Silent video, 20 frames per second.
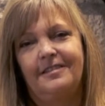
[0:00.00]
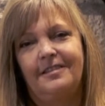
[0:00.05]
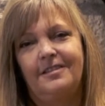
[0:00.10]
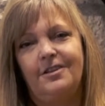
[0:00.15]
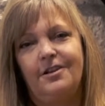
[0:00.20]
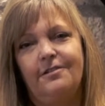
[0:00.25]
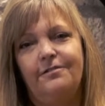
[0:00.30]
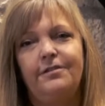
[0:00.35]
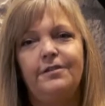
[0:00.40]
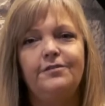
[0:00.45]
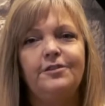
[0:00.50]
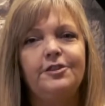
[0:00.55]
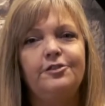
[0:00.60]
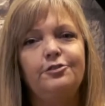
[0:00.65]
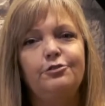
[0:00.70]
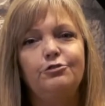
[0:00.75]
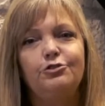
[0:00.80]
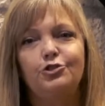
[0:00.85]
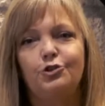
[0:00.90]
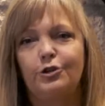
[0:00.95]
There are
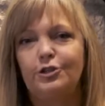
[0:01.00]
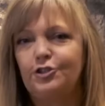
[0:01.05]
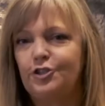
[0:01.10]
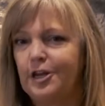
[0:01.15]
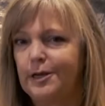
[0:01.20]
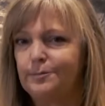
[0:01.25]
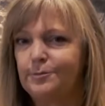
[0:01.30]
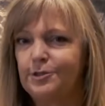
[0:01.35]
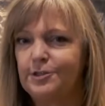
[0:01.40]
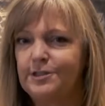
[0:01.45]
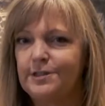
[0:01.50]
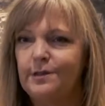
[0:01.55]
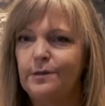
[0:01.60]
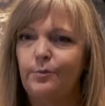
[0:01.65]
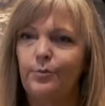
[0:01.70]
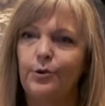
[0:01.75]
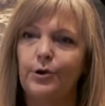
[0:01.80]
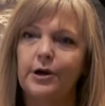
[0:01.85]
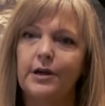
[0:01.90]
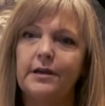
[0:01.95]
52 short chapters in the
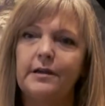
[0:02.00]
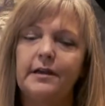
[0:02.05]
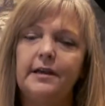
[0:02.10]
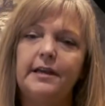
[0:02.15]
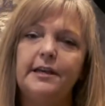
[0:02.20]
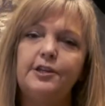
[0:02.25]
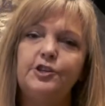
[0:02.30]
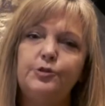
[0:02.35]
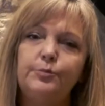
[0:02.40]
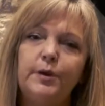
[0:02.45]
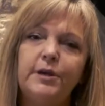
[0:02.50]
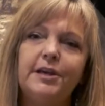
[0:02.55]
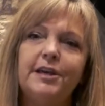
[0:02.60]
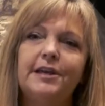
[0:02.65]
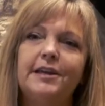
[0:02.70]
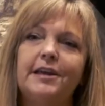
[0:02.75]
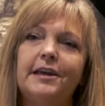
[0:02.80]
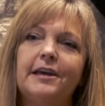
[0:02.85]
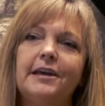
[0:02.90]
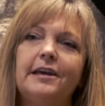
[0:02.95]
book, each
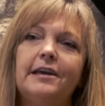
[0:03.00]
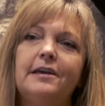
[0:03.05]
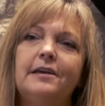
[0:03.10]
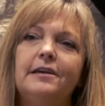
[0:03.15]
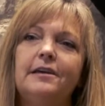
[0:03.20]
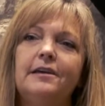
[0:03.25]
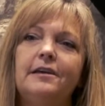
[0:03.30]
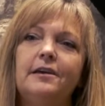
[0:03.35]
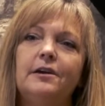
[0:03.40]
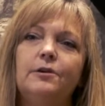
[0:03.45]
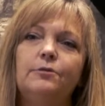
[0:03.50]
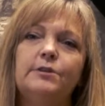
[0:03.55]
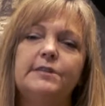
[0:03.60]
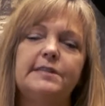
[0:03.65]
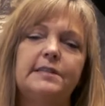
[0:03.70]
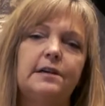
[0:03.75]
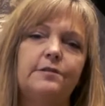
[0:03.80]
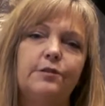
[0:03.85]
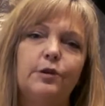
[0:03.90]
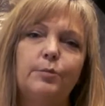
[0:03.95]
beginning with
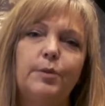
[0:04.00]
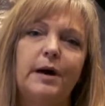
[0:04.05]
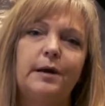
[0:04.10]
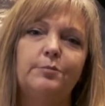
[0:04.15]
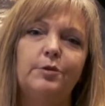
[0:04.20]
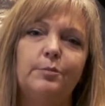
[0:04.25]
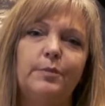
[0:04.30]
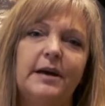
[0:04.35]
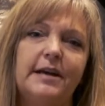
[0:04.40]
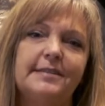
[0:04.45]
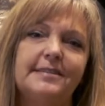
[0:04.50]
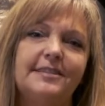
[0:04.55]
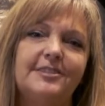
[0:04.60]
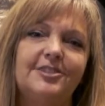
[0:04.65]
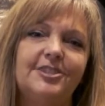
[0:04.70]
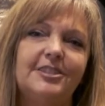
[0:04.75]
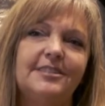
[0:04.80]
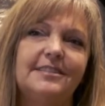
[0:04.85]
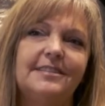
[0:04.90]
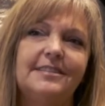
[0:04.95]
several Bible
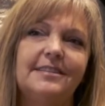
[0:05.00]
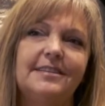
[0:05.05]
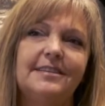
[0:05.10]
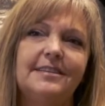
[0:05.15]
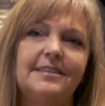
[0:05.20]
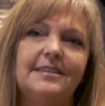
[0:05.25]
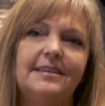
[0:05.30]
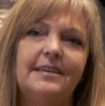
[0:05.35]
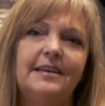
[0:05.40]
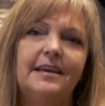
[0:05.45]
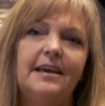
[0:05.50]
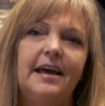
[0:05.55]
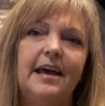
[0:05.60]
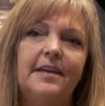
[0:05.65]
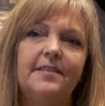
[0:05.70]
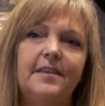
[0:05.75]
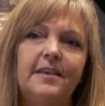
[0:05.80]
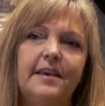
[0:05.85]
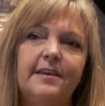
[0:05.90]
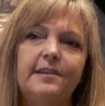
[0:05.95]
passages.
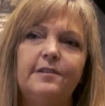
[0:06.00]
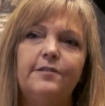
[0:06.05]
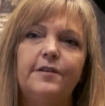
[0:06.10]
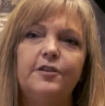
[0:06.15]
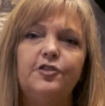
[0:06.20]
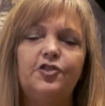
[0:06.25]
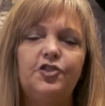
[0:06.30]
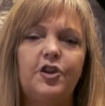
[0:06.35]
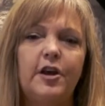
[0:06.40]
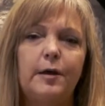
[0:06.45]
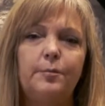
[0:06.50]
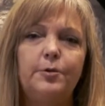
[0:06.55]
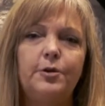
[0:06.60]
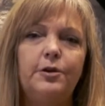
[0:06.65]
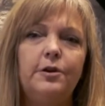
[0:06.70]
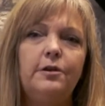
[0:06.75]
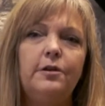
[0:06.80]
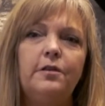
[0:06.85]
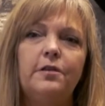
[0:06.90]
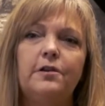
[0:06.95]
At the end of each
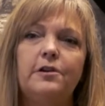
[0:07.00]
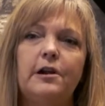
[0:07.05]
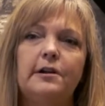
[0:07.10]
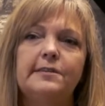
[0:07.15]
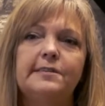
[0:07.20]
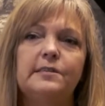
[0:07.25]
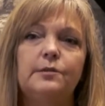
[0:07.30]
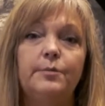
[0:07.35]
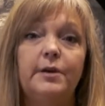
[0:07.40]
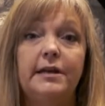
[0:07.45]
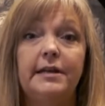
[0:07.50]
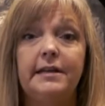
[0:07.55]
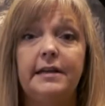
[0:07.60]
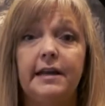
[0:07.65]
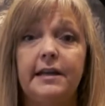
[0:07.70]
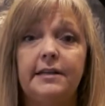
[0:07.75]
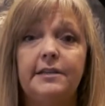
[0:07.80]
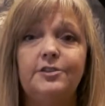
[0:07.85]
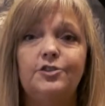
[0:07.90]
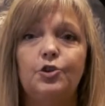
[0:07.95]
chapter, there are some
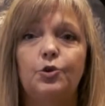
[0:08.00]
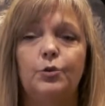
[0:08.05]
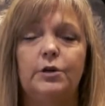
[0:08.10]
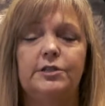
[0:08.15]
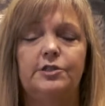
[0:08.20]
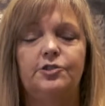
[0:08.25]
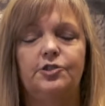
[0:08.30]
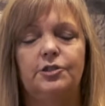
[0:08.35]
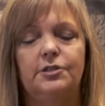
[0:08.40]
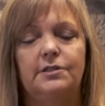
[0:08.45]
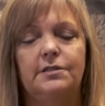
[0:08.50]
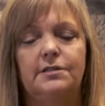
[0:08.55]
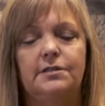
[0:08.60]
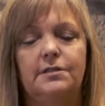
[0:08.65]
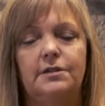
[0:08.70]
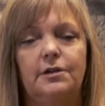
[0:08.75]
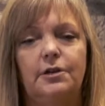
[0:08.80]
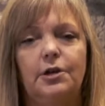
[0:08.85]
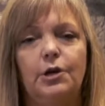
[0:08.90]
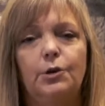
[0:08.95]
engage questions,
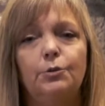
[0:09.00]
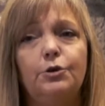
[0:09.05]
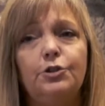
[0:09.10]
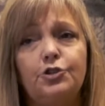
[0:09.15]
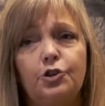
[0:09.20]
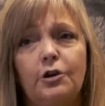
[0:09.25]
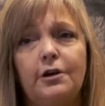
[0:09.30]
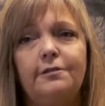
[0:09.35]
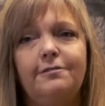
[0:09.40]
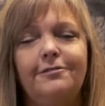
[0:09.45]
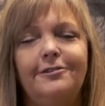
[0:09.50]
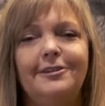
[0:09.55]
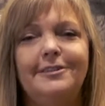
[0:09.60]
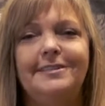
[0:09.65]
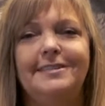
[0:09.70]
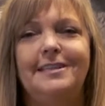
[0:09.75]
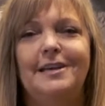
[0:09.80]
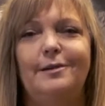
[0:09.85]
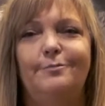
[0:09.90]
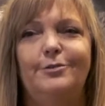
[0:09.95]
which offer
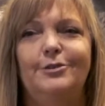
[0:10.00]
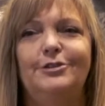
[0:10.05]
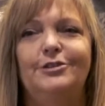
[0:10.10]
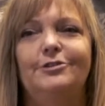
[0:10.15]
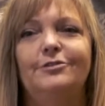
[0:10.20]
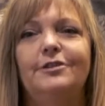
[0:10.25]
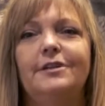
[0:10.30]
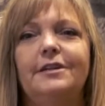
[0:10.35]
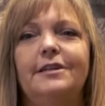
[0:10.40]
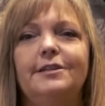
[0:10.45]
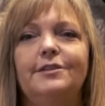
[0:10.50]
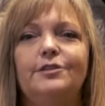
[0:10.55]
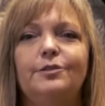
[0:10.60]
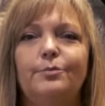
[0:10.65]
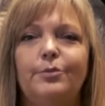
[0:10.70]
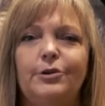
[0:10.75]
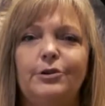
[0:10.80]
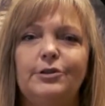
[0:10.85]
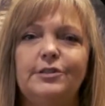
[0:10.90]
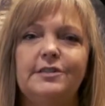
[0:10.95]
us the opportunity to
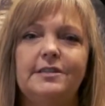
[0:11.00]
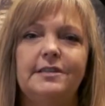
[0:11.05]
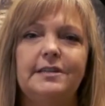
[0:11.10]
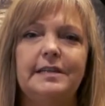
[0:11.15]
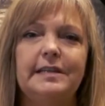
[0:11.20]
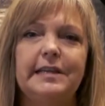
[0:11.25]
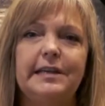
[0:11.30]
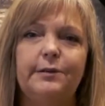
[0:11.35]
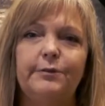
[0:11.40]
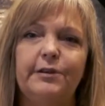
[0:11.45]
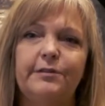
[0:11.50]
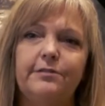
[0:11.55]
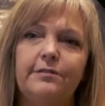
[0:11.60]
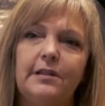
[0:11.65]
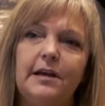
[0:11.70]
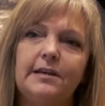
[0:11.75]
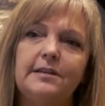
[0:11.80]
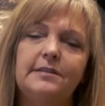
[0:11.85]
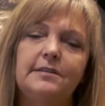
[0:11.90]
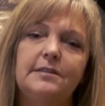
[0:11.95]
personally
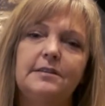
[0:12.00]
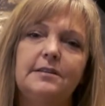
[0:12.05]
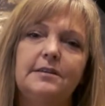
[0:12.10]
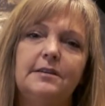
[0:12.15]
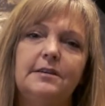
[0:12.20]
reflect,